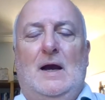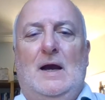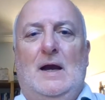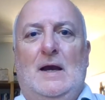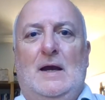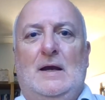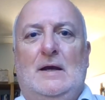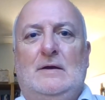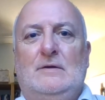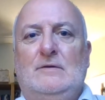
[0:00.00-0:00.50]

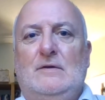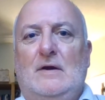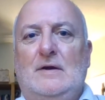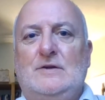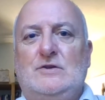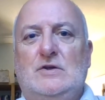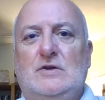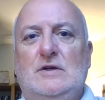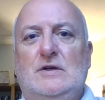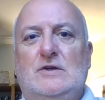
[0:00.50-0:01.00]
And
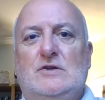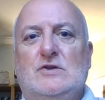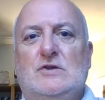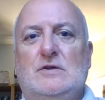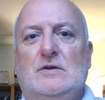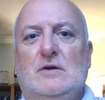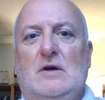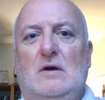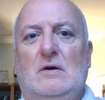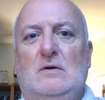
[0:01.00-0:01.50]
I
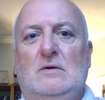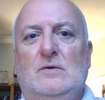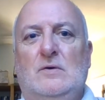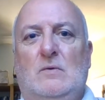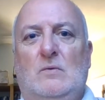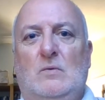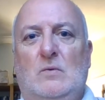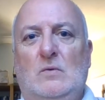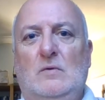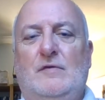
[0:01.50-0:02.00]
teach
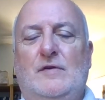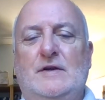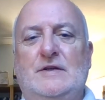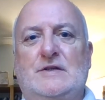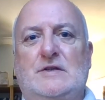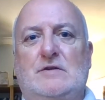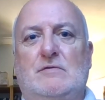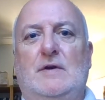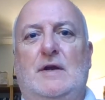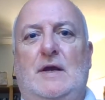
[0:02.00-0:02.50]
on all of
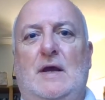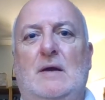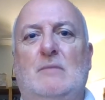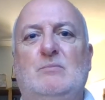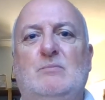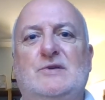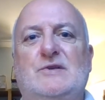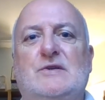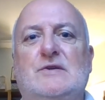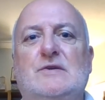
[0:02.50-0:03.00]
these three
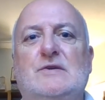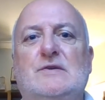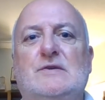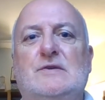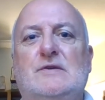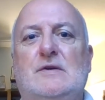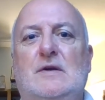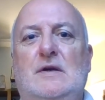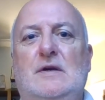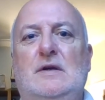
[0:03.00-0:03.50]

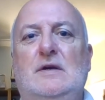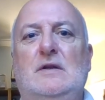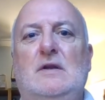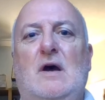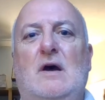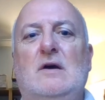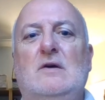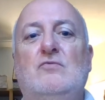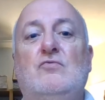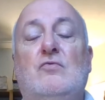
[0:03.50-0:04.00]
campuses
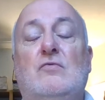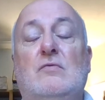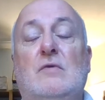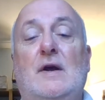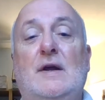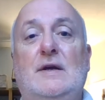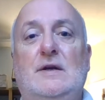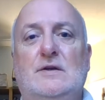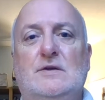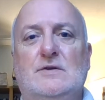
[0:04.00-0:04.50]
in a
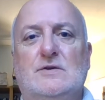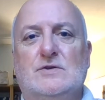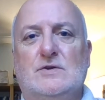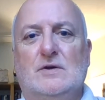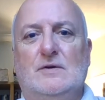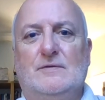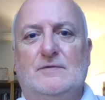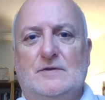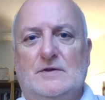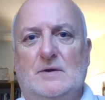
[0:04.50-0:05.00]

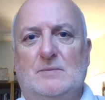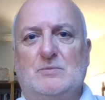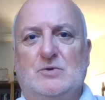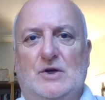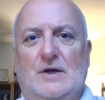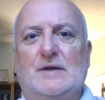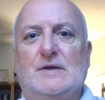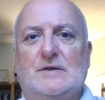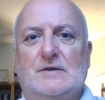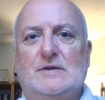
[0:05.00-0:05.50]
range of
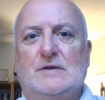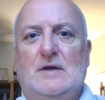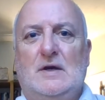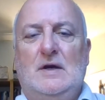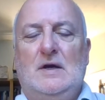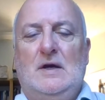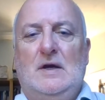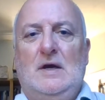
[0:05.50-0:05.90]
subjects.